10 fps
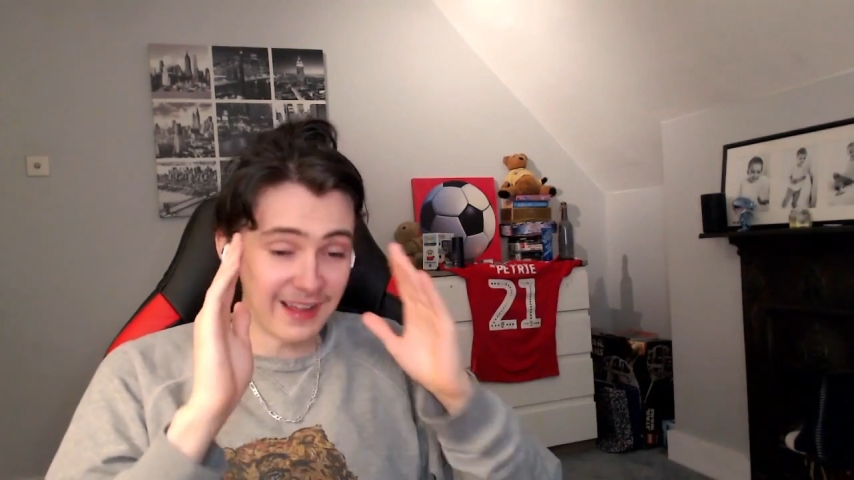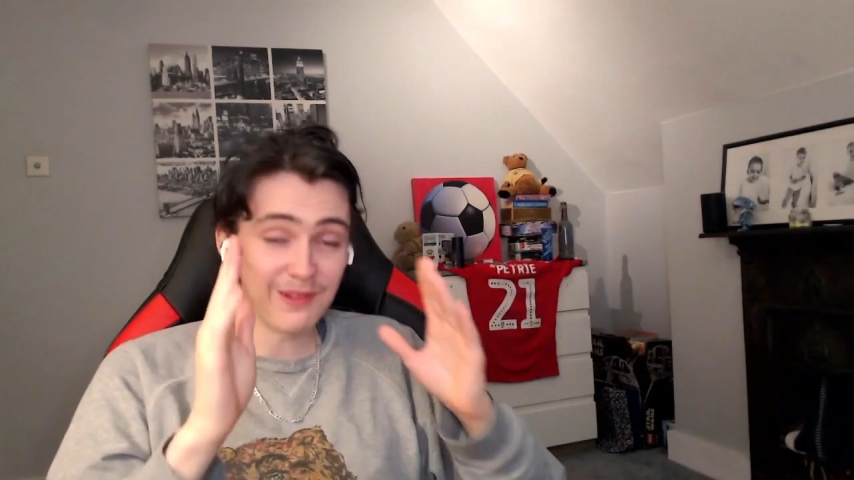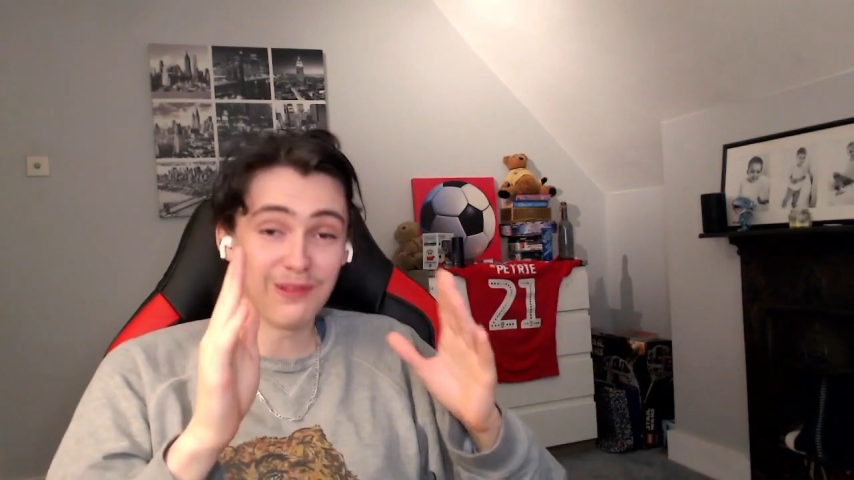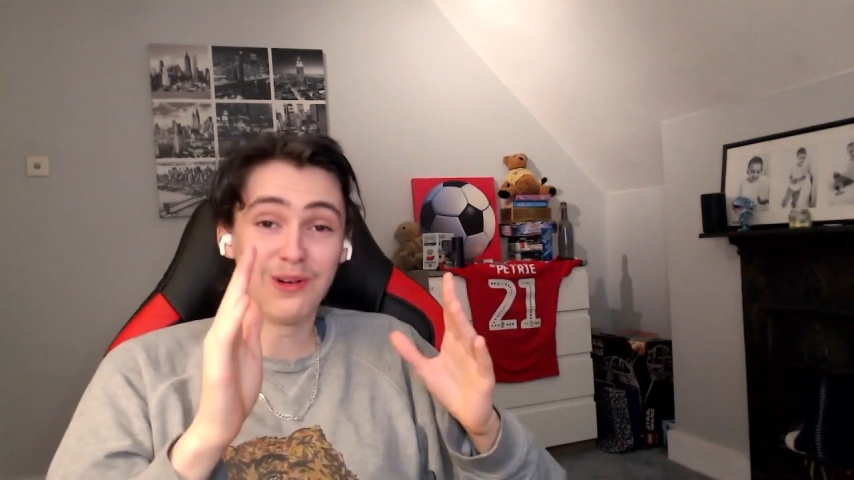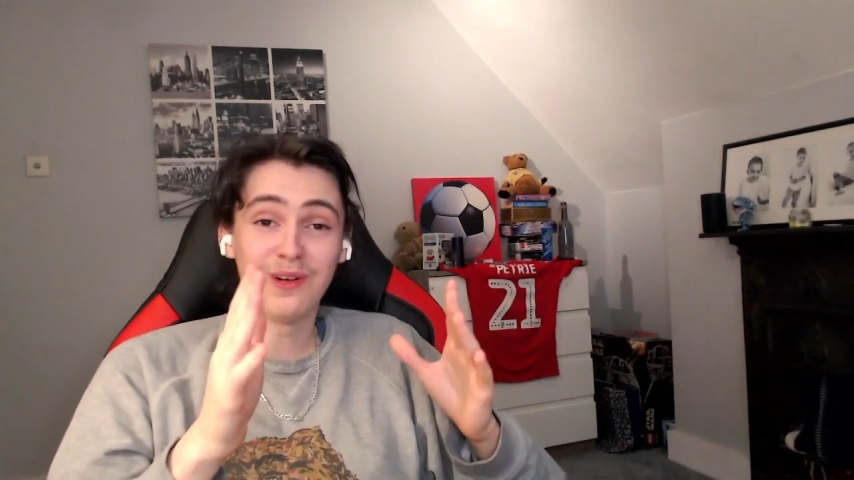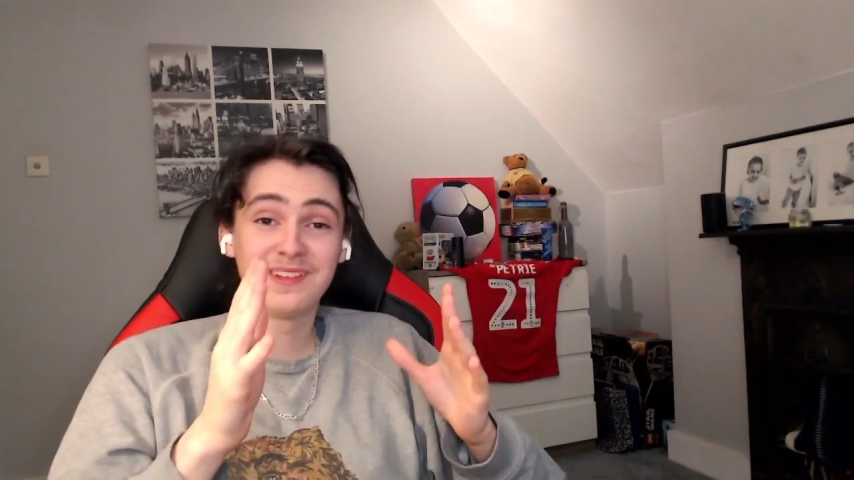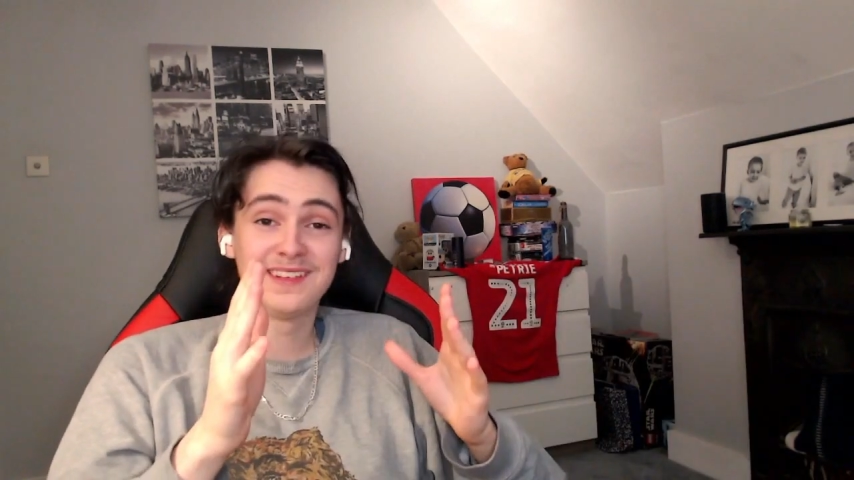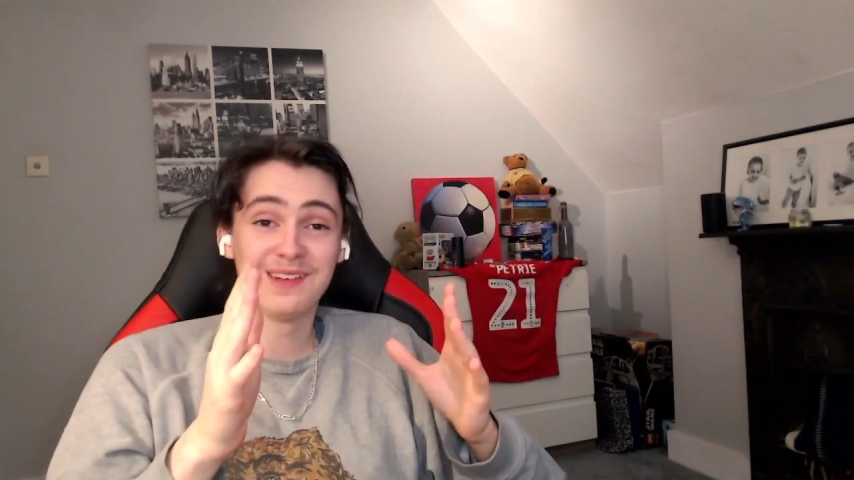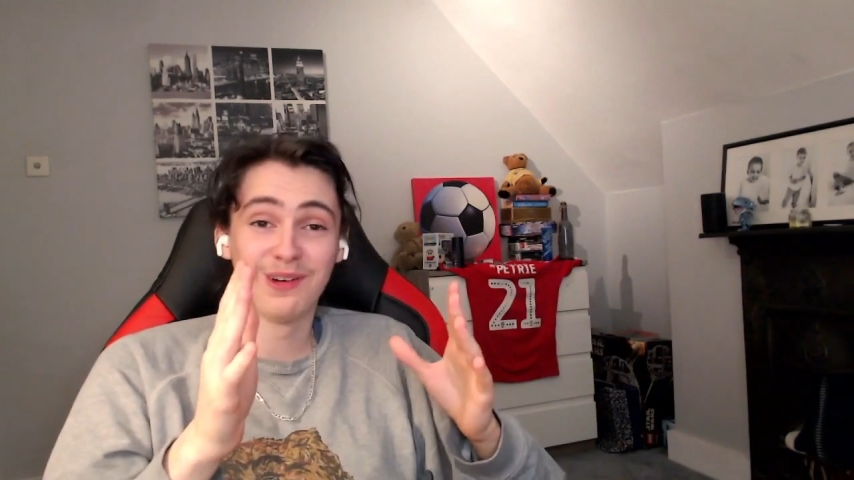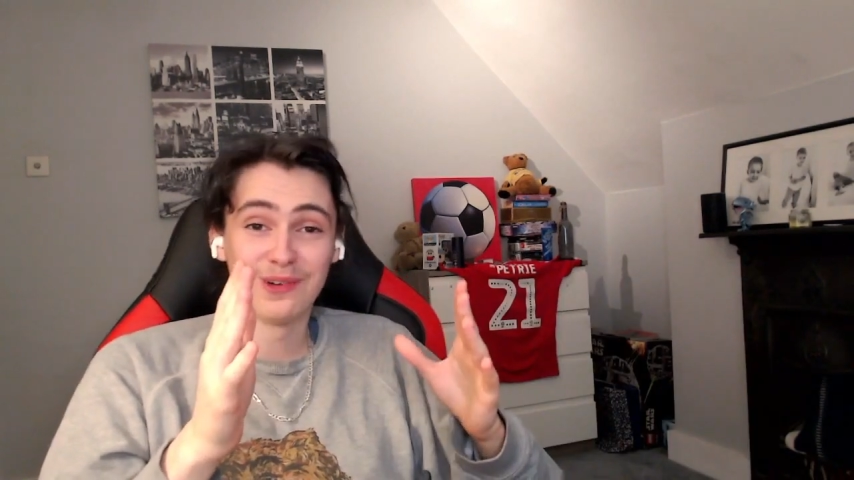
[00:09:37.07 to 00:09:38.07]
What?
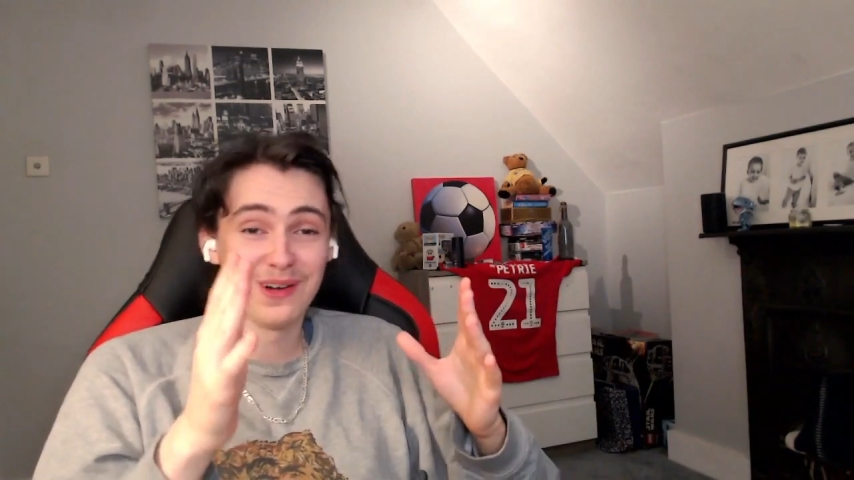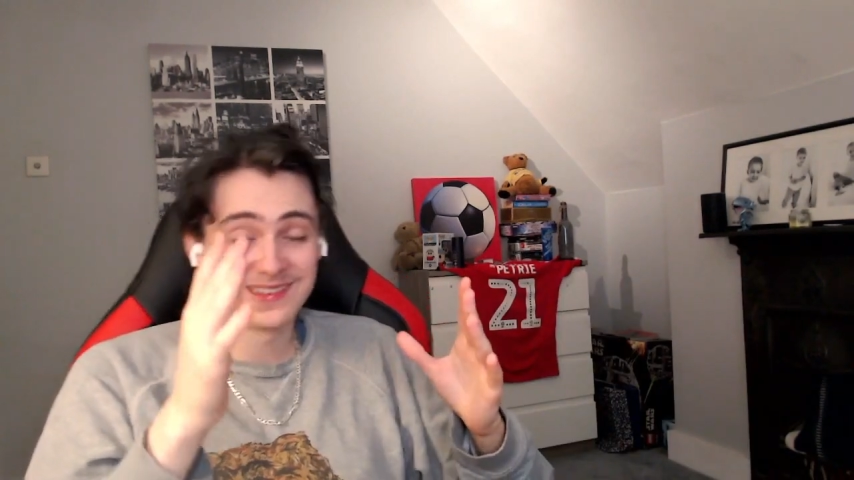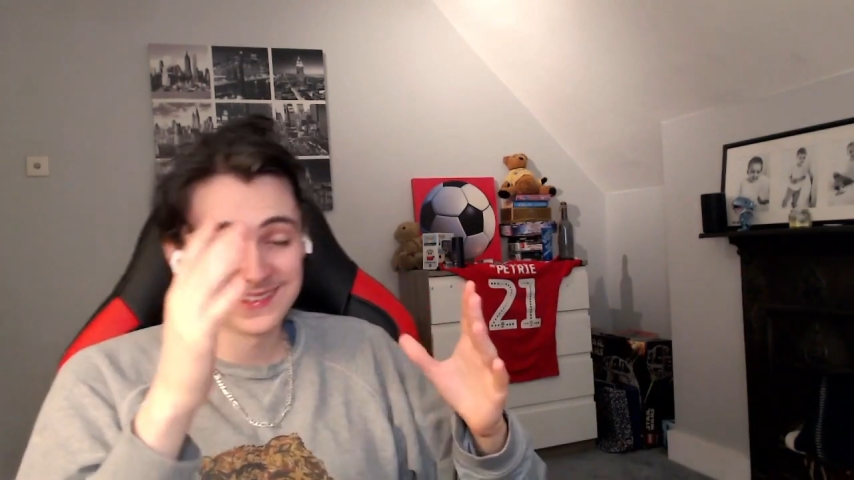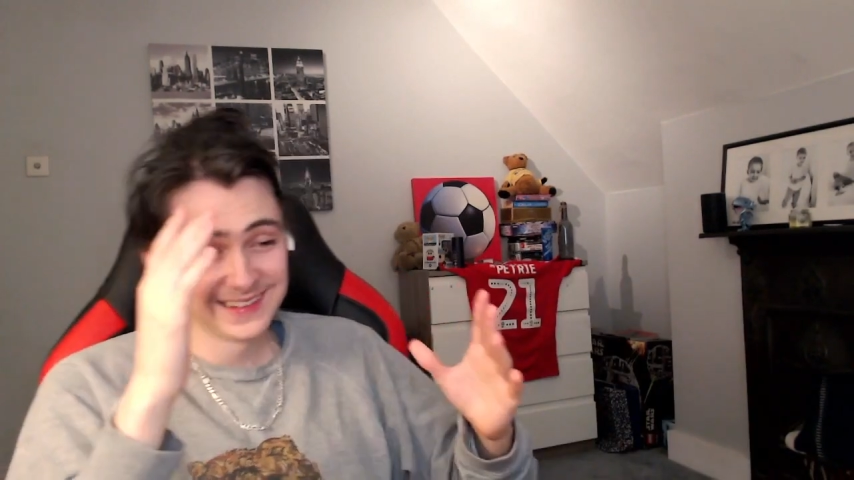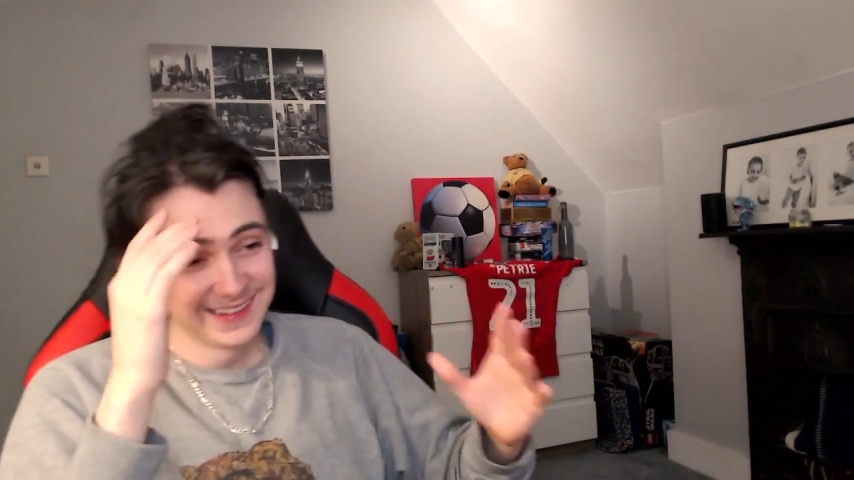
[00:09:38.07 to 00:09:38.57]
What?